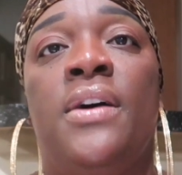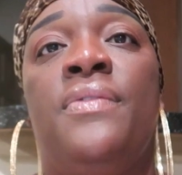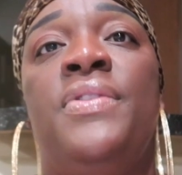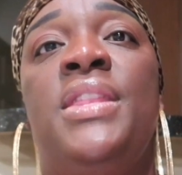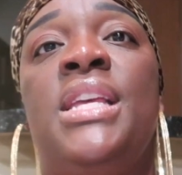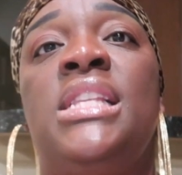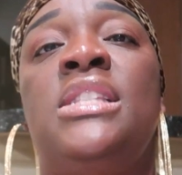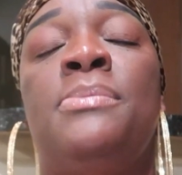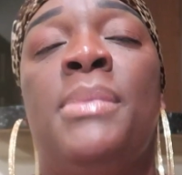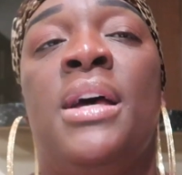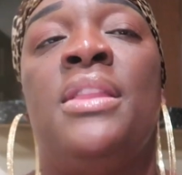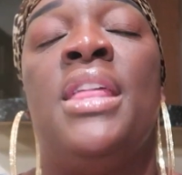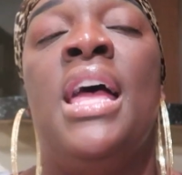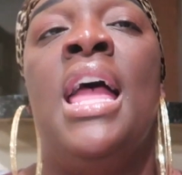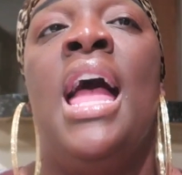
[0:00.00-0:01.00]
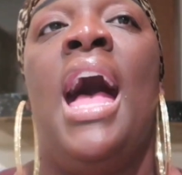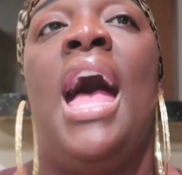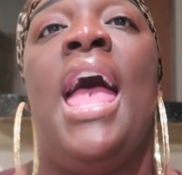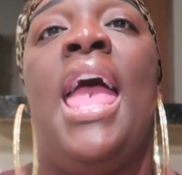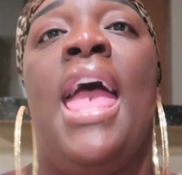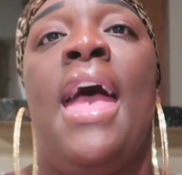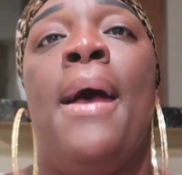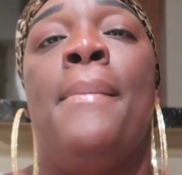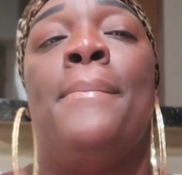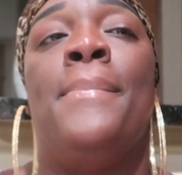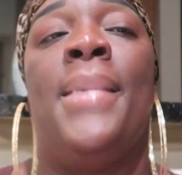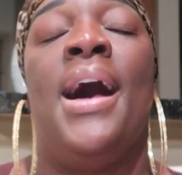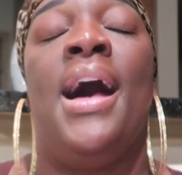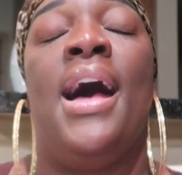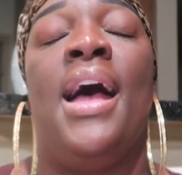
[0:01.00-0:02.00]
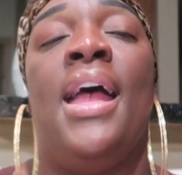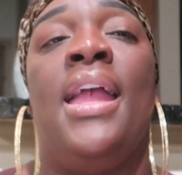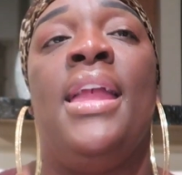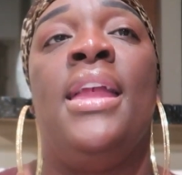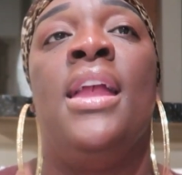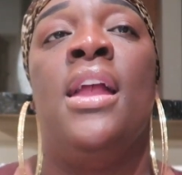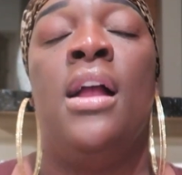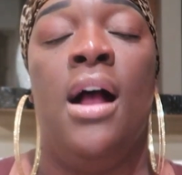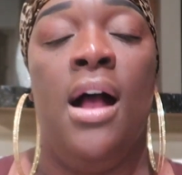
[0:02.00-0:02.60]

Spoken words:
of this month, I had my